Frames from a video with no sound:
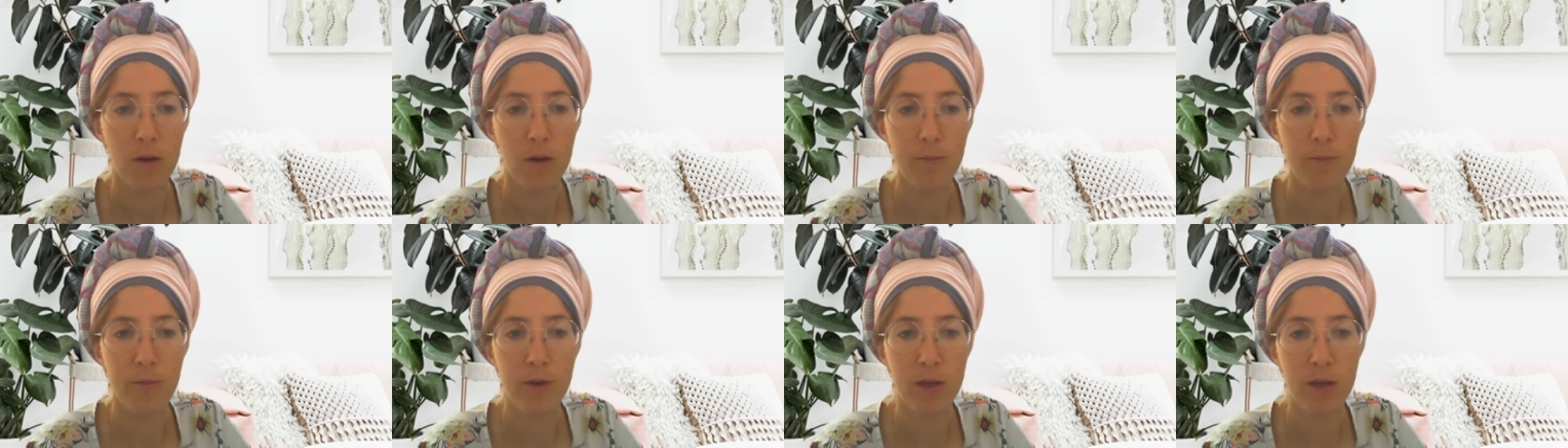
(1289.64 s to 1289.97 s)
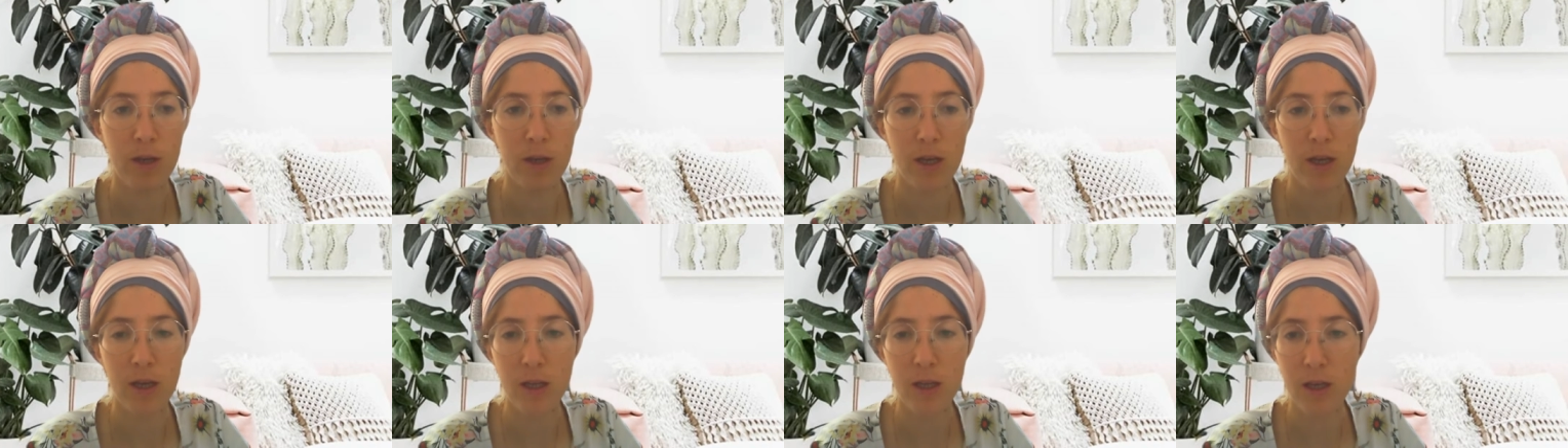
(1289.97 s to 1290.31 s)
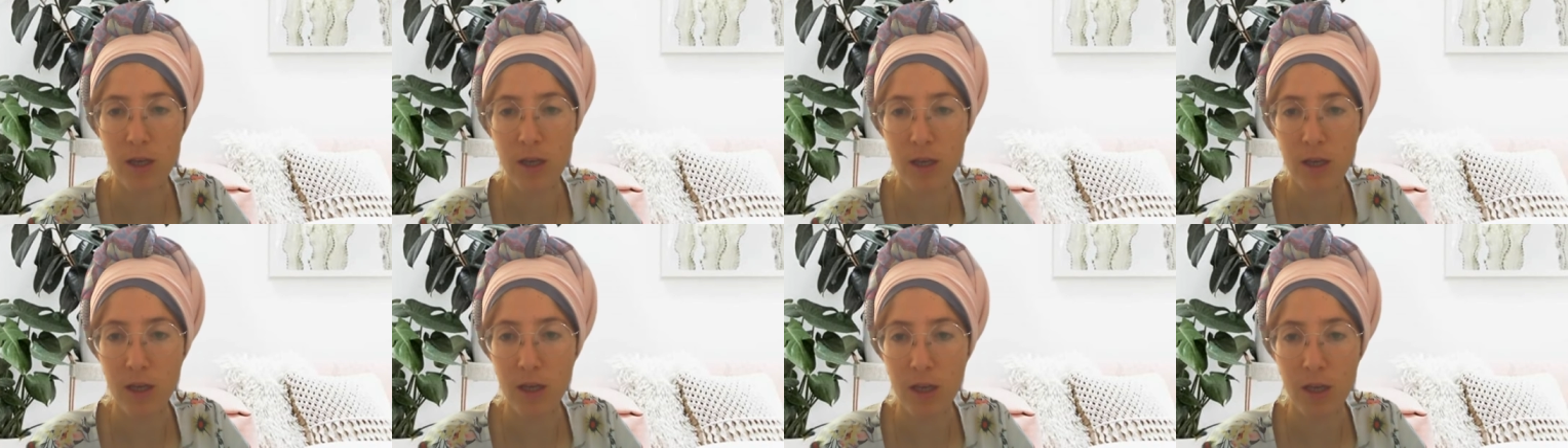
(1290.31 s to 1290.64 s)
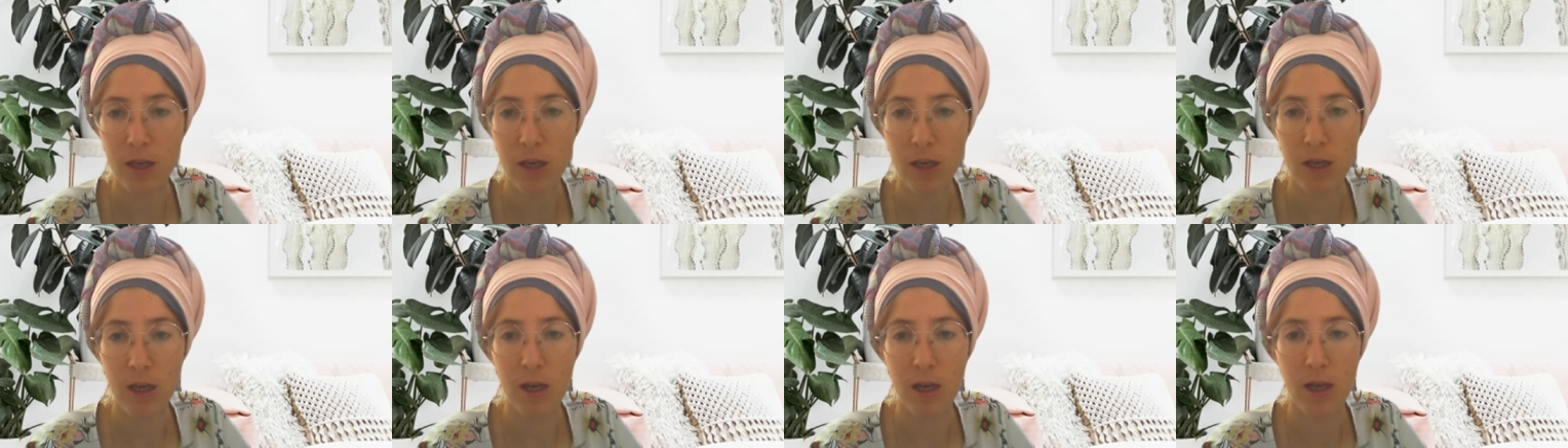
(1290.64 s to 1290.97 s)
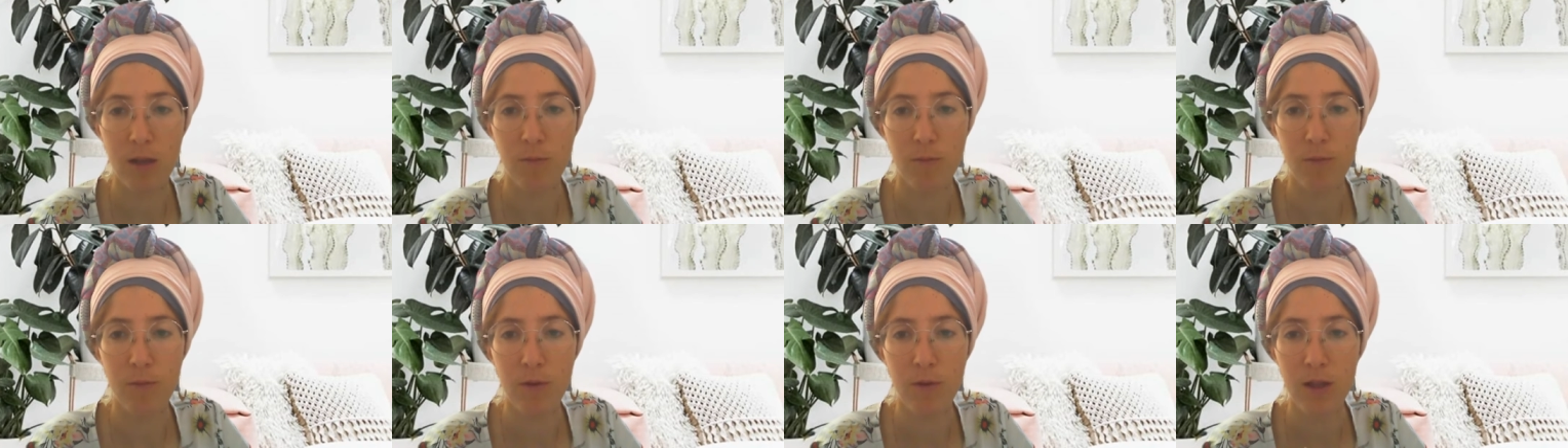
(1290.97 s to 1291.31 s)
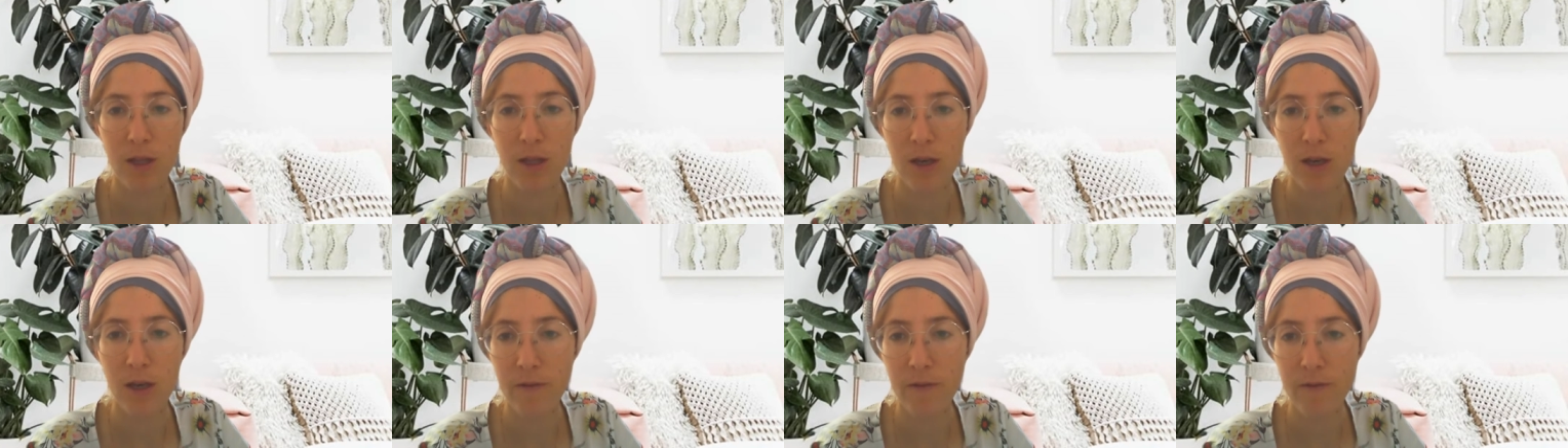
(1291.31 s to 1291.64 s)
be angry and be
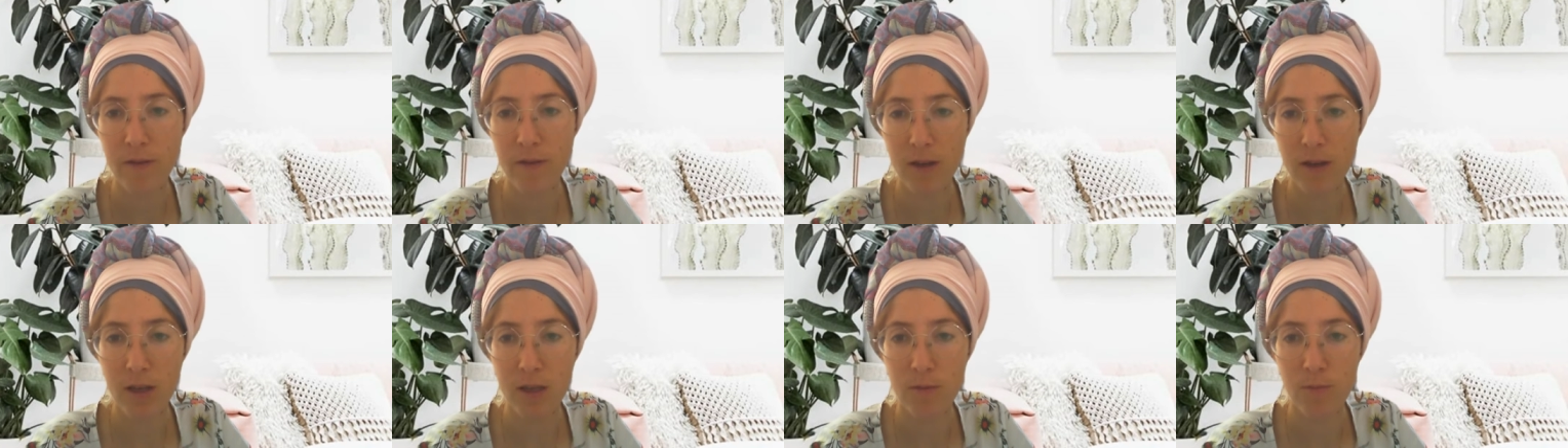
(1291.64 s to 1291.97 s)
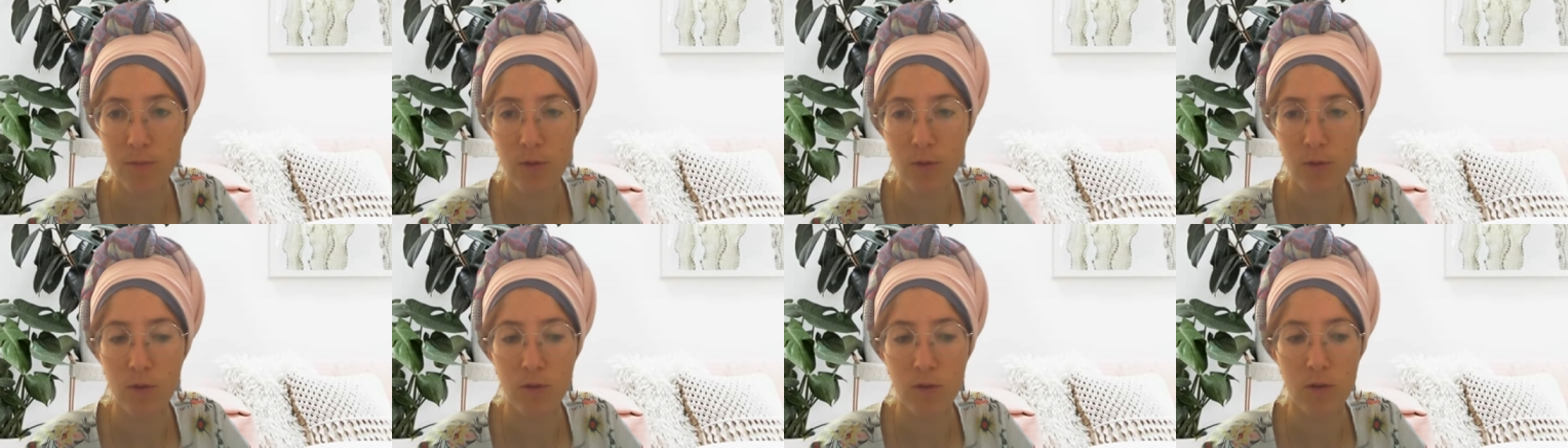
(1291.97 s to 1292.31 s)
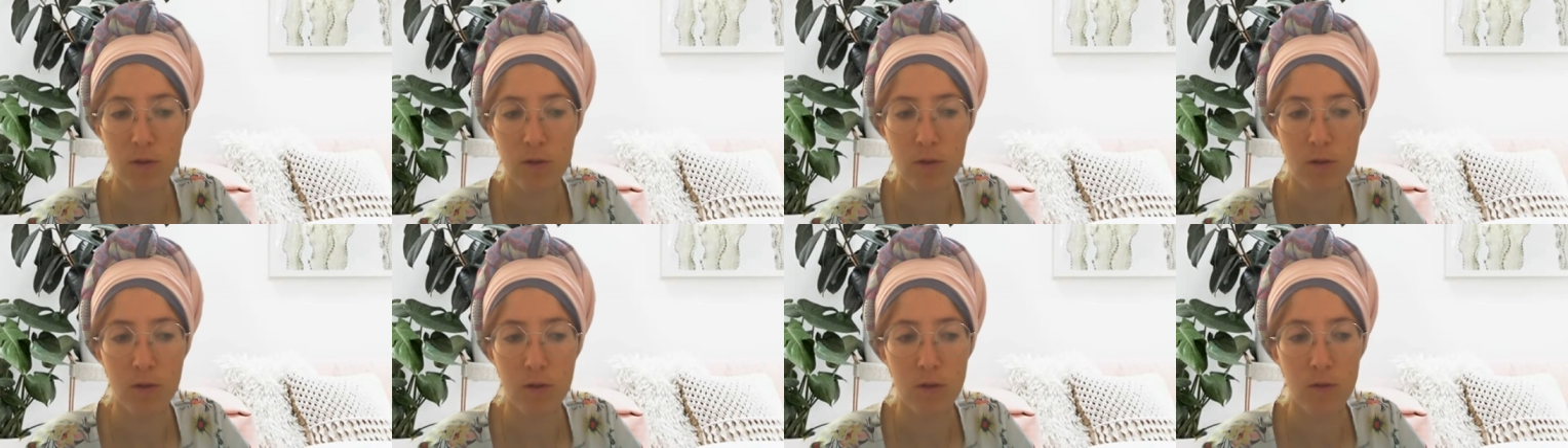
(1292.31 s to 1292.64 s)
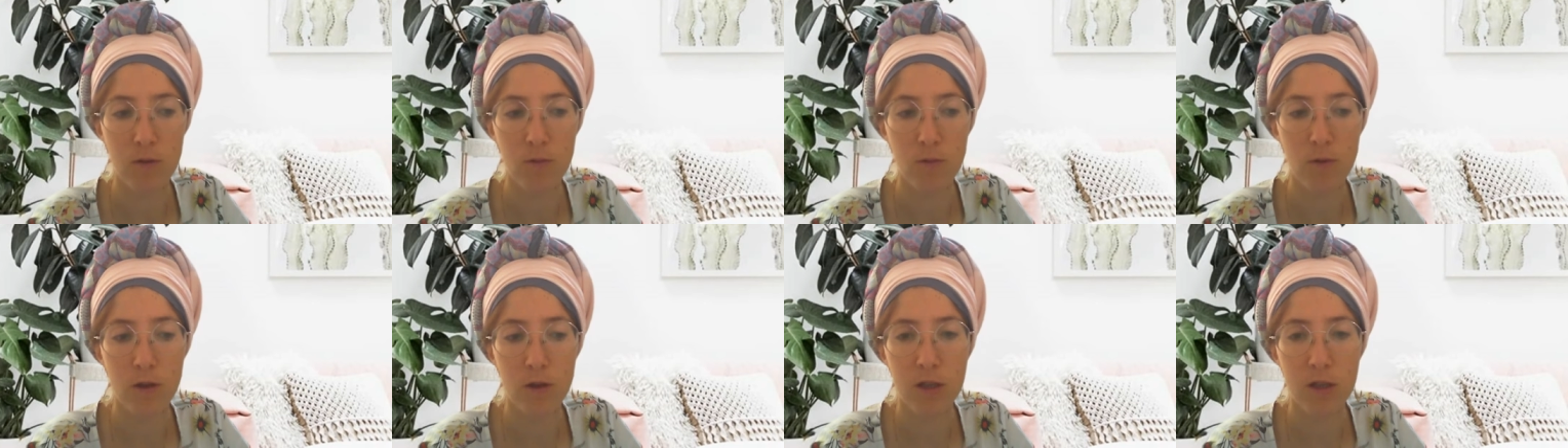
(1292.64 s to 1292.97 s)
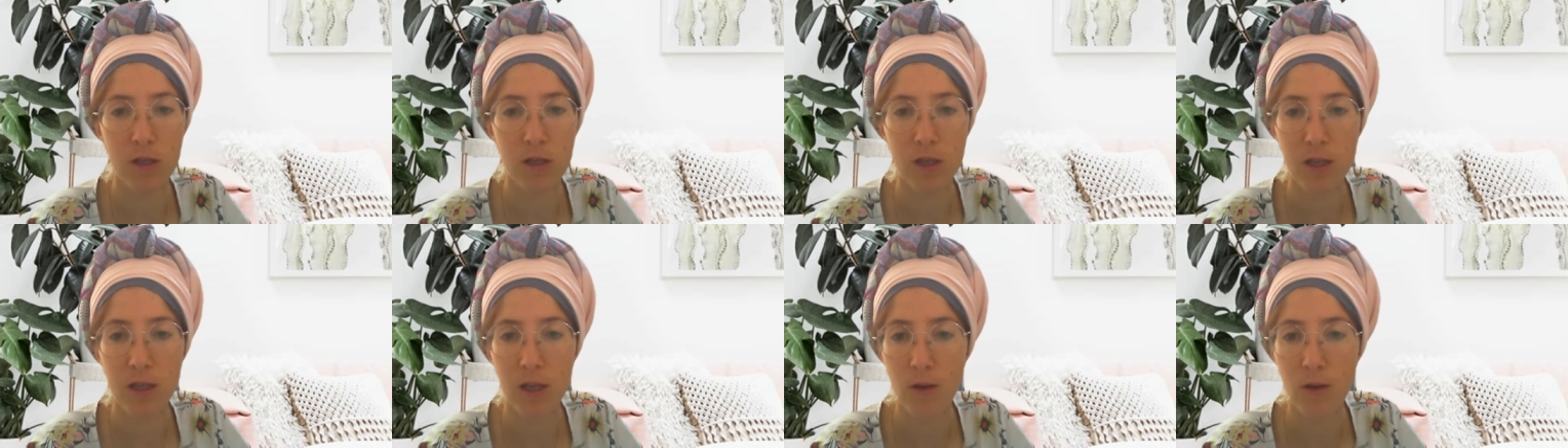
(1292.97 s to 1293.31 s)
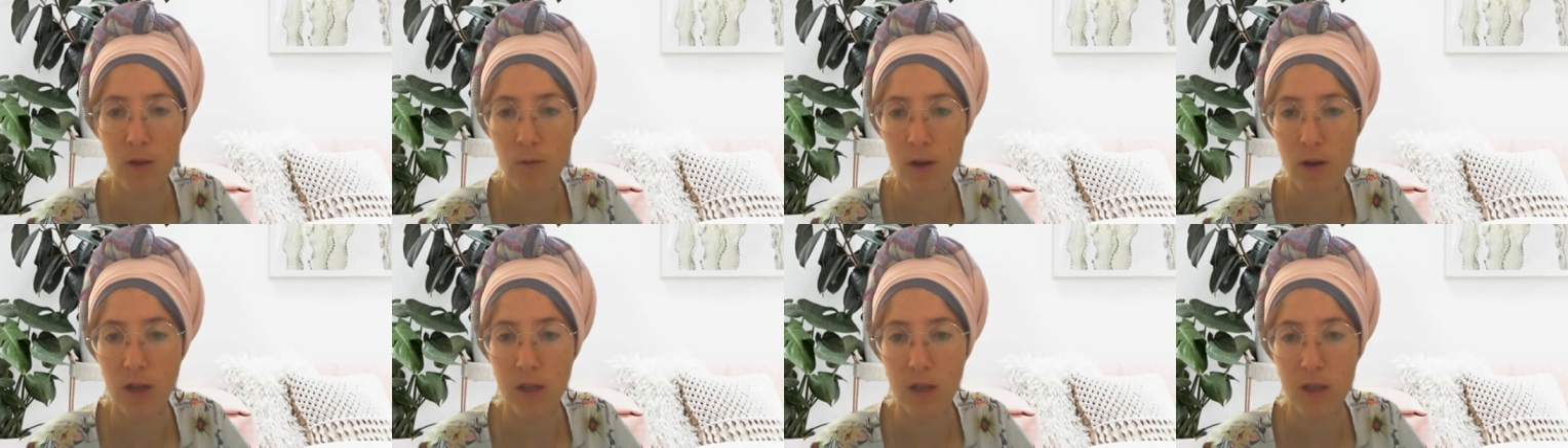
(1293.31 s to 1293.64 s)
nervous because you won't understand
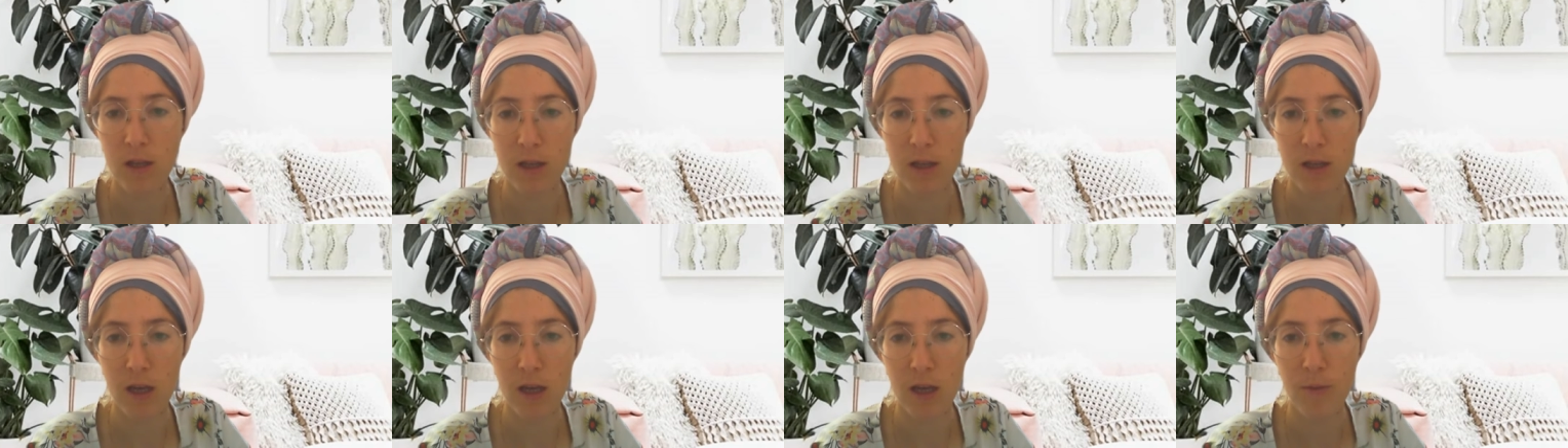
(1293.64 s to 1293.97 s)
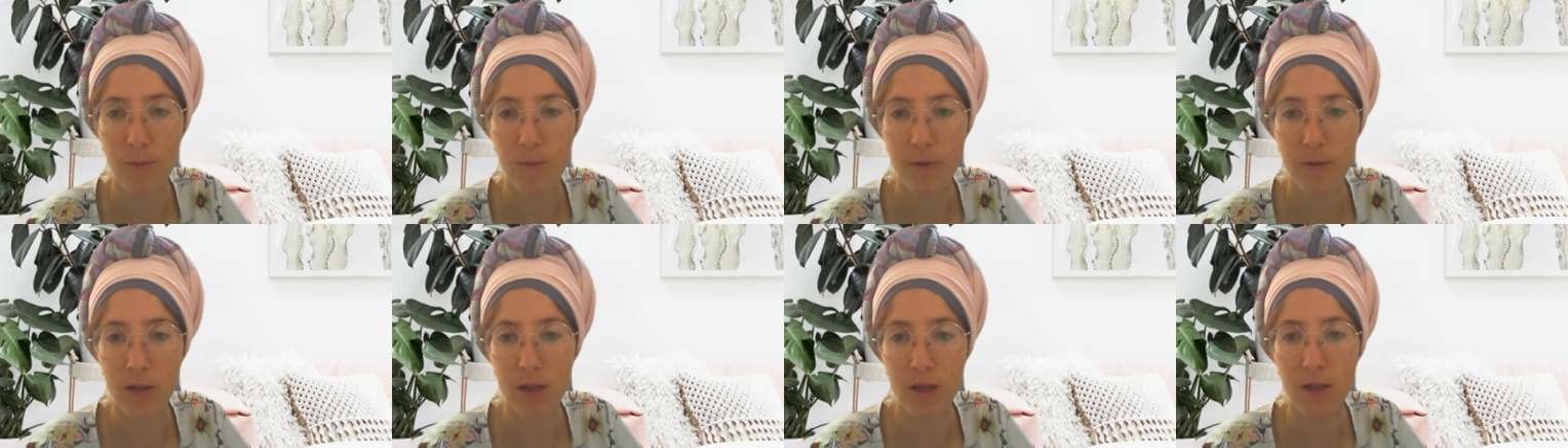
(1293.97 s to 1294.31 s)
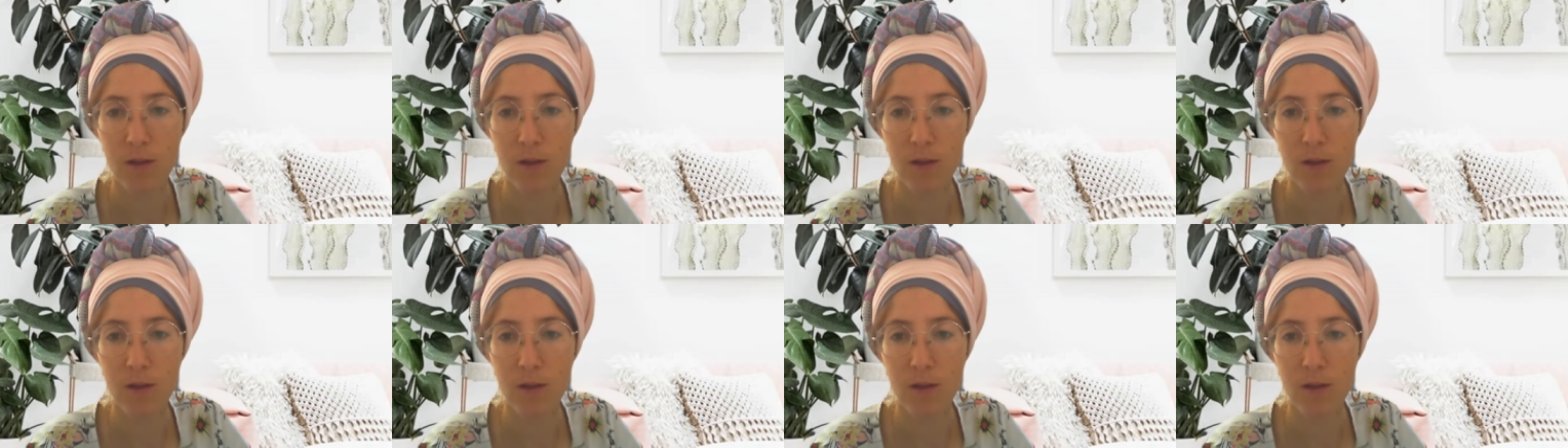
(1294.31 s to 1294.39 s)
why it's not happening.